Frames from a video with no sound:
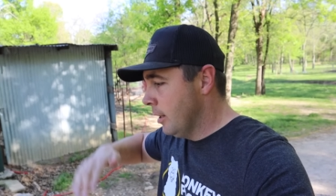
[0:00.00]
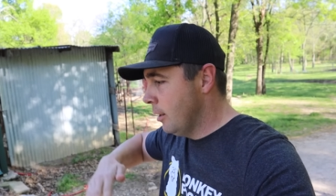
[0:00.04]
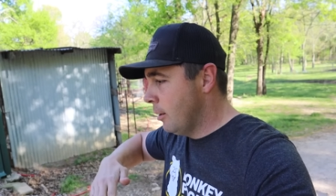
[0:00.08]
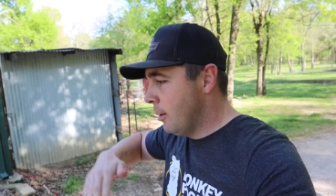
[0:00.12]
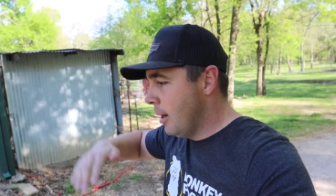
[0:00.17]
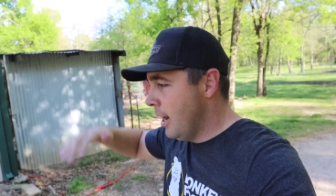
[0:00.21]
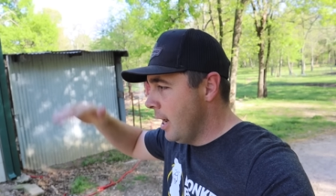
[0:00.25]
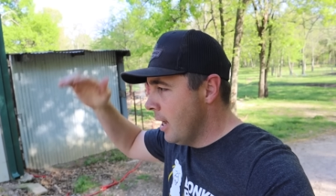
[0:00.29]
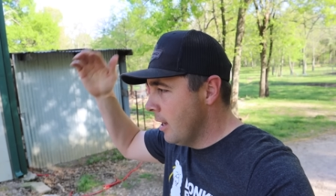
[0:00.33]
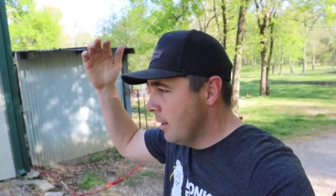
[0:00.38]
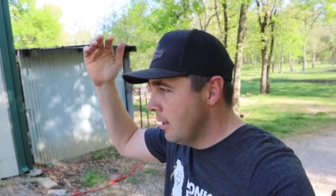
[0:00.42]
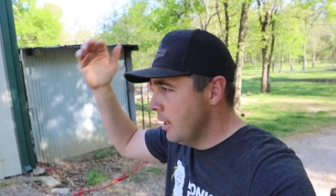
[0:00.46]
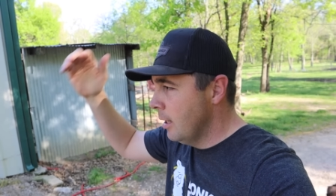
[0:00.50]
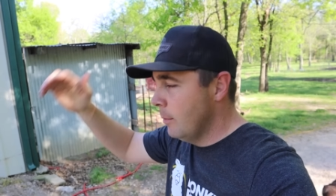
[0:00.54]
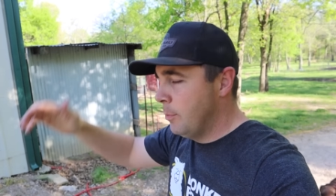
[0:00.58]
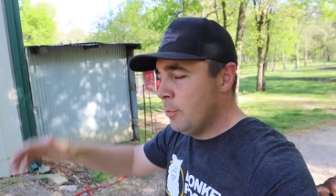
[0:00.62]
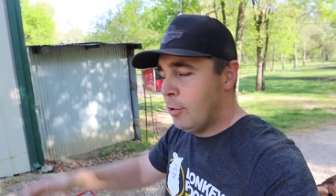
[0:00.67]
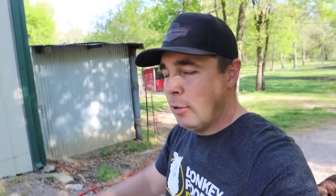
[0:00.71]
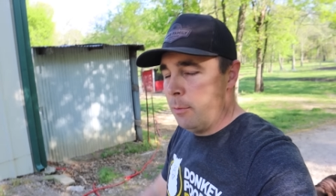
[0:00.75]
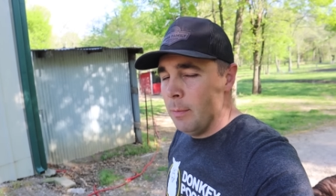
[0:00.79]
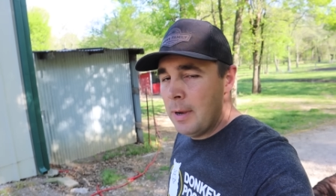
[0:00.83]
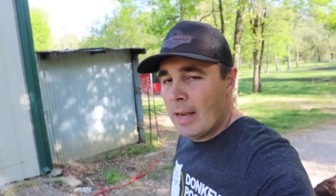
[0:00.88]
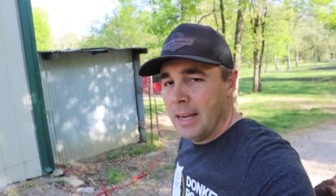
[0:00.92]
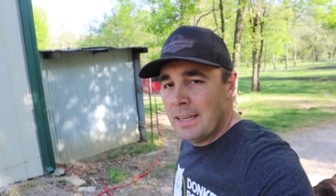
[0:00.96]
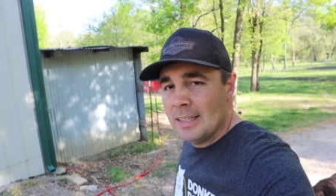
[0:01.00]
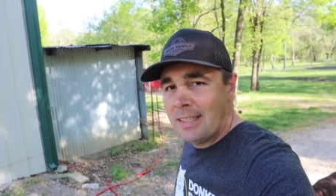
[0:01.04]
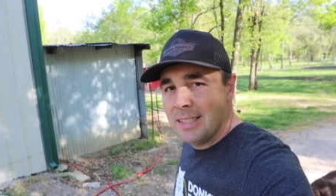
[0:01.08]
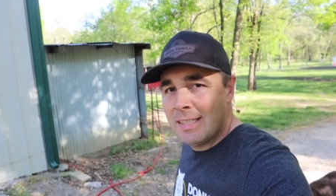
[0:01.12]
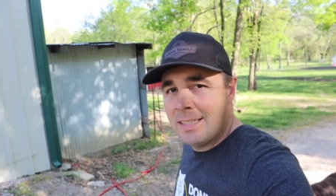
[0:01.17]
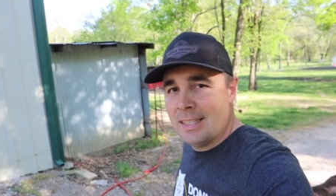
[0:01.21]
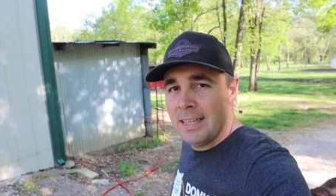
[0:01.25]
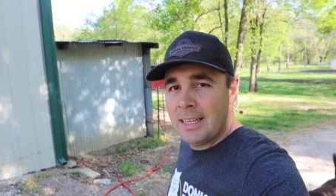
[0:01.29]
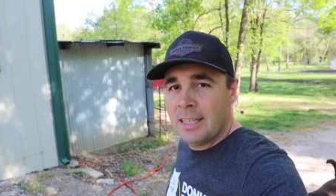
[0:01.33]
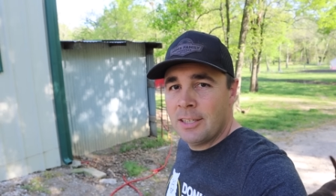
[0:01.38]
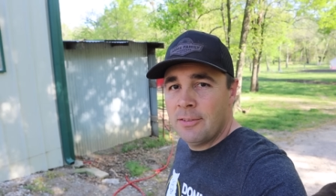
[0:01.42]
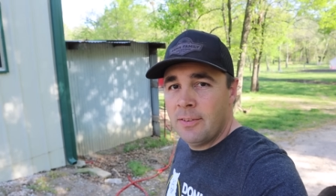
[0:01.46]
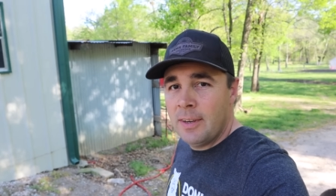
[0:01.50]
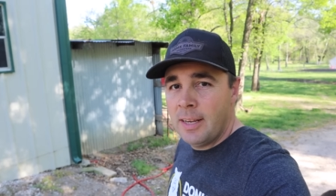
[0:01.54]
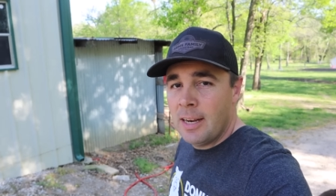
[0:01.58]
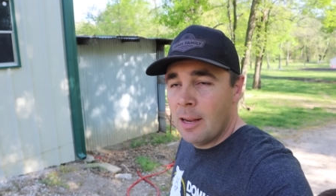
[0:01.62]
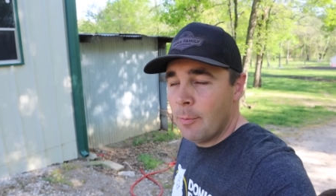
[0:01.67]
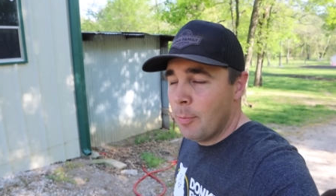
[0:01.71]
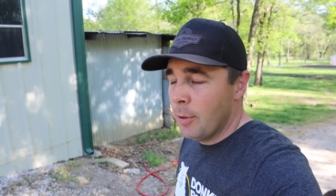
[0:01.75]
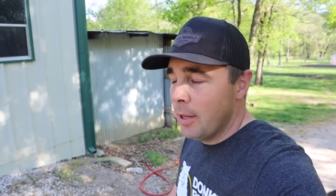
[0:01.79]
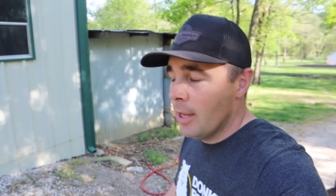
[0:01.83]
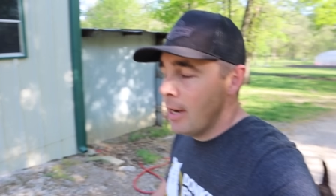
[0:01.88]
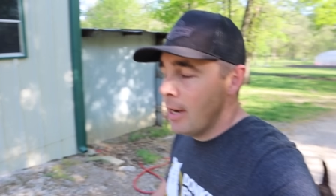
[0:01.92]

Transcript: ground up to about six feet up